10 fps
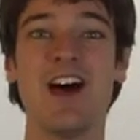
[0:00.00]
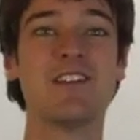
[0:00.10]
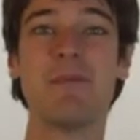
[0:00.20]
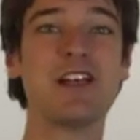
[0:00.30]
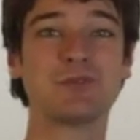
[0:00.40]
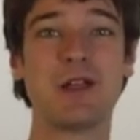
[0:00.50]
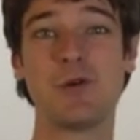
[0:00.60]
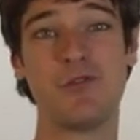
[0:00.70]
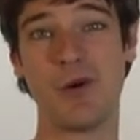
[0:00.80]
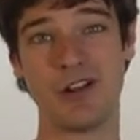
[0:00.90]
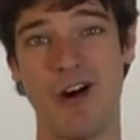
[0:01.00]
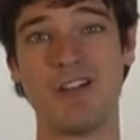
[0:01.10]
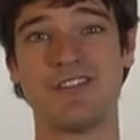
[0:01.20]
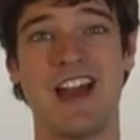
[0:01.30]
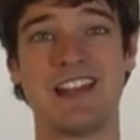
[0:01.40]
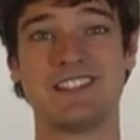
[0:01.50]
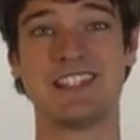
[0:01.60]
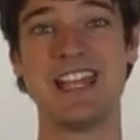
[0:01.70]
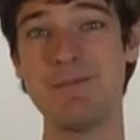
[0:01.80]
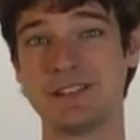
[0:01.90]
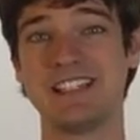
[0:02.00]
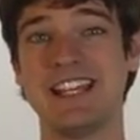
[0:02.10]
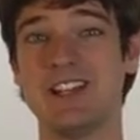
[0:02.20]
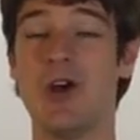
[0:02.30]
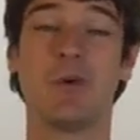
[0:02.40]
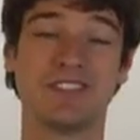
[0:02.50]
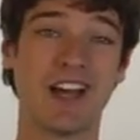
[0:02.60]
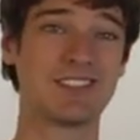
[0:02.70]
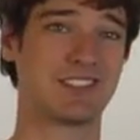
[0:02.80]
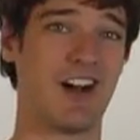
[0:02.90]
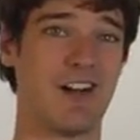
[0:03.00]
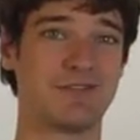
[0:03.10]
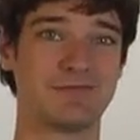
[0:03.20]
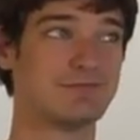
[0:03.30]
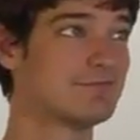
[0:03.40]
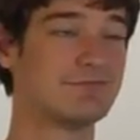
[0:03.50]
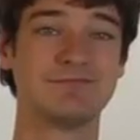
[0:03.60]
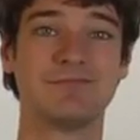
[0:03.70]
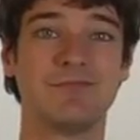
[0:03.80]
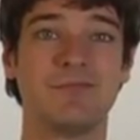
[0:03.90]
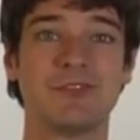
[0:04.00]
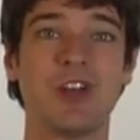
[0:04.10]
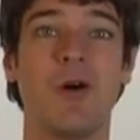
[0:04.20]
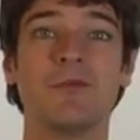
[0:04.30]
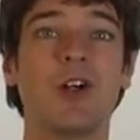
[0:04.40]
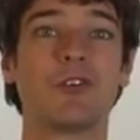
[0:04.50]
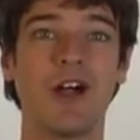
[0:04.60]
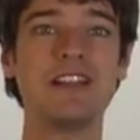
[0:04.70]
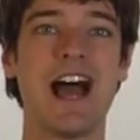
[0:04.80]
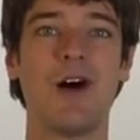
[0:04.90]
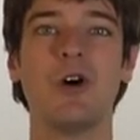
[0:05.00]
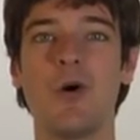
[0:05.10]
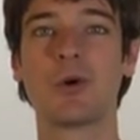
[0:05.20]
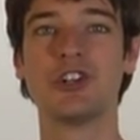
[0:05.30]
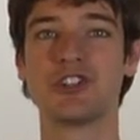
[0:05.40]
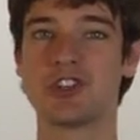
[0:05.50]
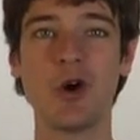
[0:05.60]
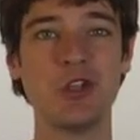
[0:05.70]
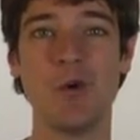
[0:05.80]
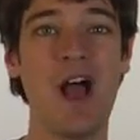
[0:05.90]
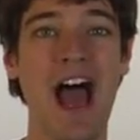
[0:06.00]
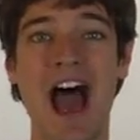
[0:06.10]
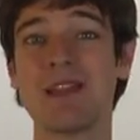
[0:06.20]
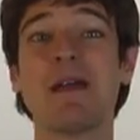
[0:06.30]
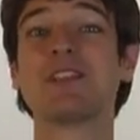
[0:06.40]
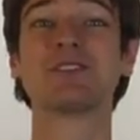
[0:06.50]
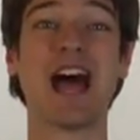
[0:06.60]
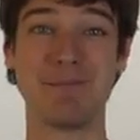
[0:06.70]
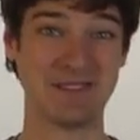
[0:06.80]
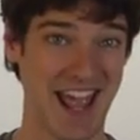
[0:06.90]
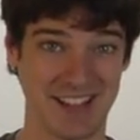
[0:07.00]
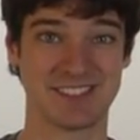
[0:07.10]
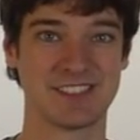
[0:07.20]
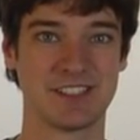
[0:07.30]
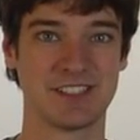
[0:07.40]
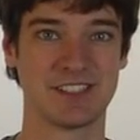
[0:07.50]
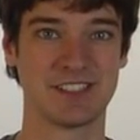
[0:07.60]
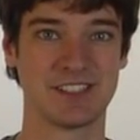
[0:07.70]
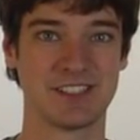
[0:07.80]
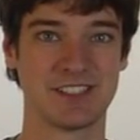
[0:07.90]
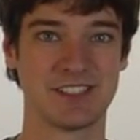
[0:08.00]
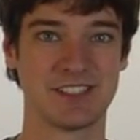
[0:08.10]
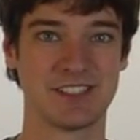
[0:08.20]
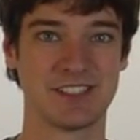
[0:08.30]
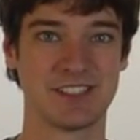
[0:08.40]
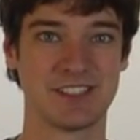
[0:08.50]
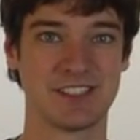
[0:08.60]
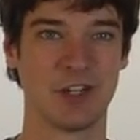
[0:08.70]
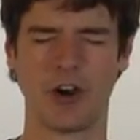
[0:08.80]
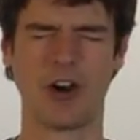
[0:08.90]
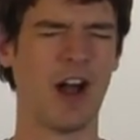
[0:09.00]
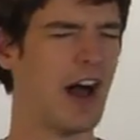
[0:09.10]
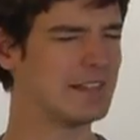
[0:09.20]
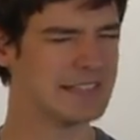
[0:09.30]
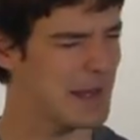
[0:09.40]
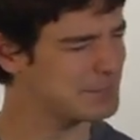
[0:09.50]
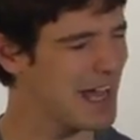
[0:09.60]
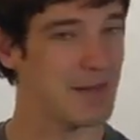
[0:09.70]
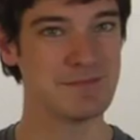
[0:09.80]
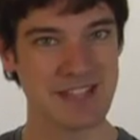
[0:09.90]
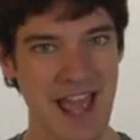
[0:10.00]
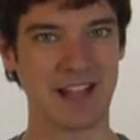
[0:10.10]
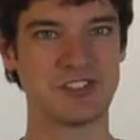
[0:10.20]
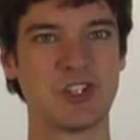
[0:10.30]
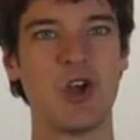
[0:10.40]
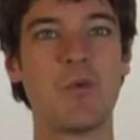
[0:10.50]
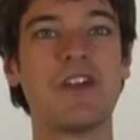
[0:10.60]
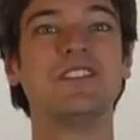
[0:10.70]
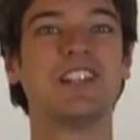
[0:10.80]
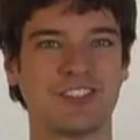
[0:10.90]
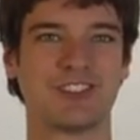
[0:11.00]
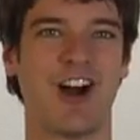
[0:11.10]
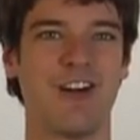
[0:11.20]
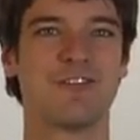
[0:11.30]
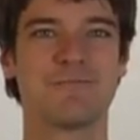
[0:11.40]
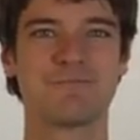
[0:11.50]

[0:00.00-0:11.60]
The best way to avoid all of that is to keep clean with Dust-Off. So, right now, we're going to show you how to make your lap dance. Huh? Or laptop dance with Dust-Off.